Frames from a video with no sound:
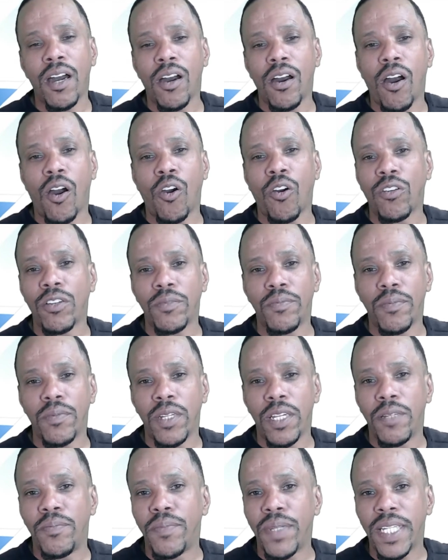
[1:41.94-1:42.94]
all
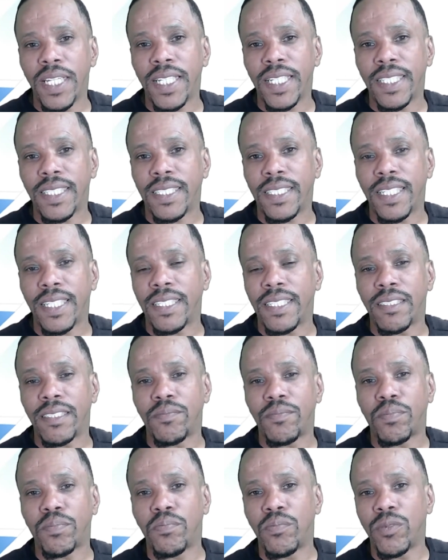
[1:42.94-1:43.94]
it means in
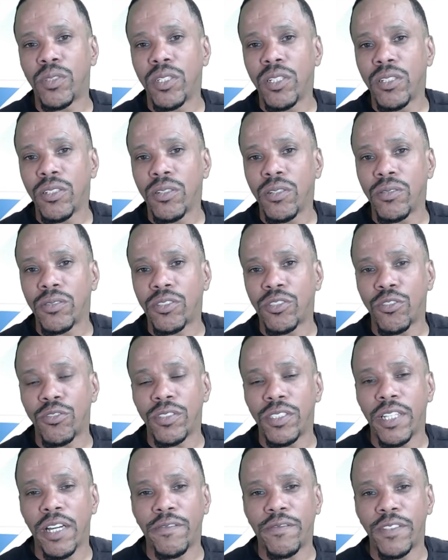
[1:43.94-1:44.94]
certain
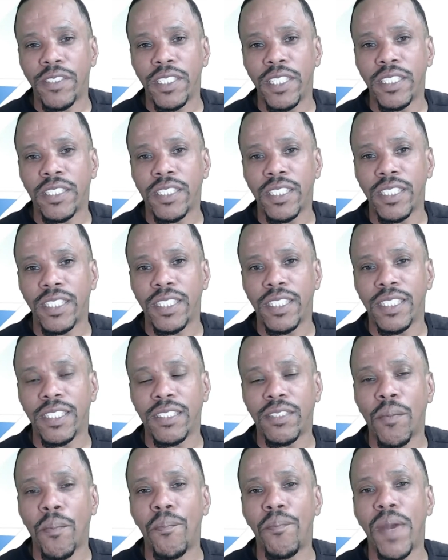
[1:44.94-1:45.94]
definition
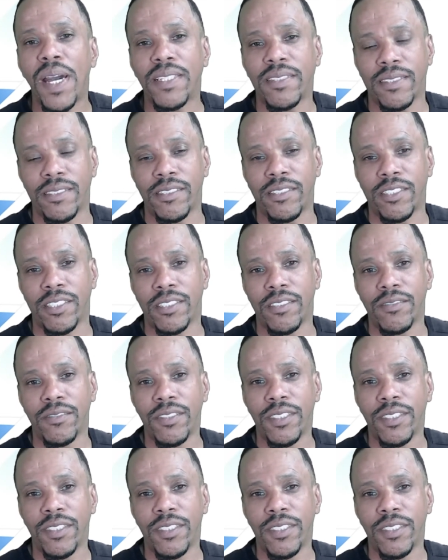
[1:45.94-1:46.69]
is messenger.